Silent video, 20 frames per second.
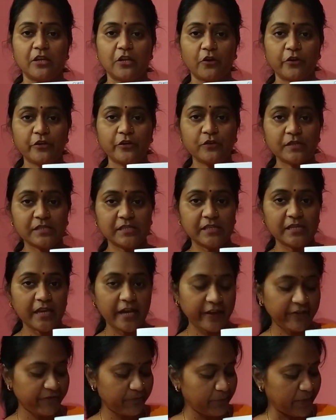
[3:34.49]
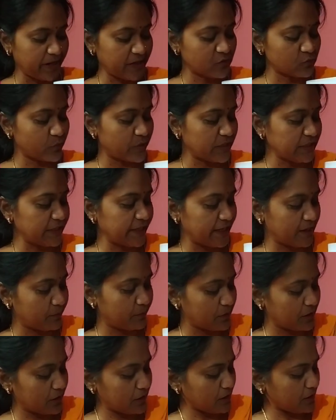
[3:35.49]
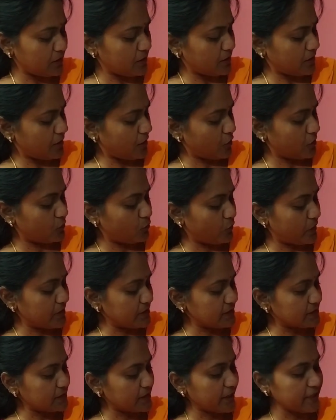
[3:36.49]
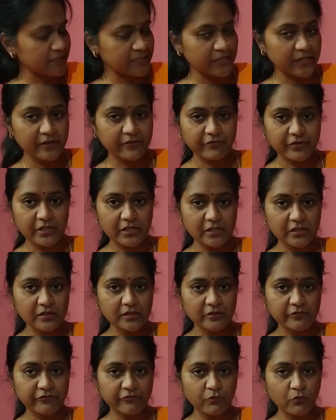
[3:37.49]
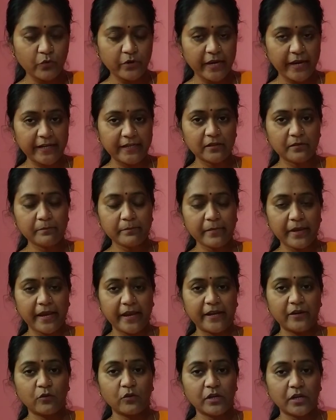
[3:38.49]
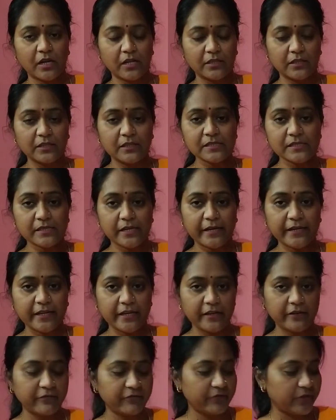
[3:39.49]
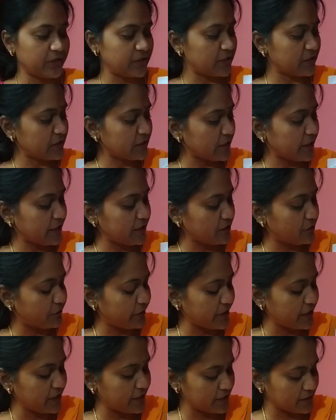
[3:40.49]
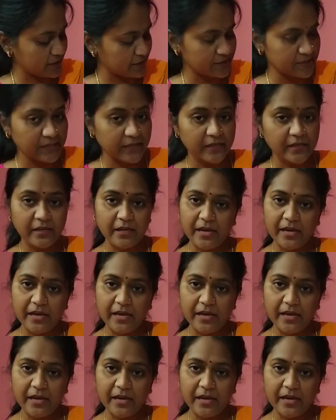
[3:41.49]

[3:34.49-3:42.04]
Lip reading: Now you see, I have made one table. On one side I have written the food item and on another side I have written ingredients.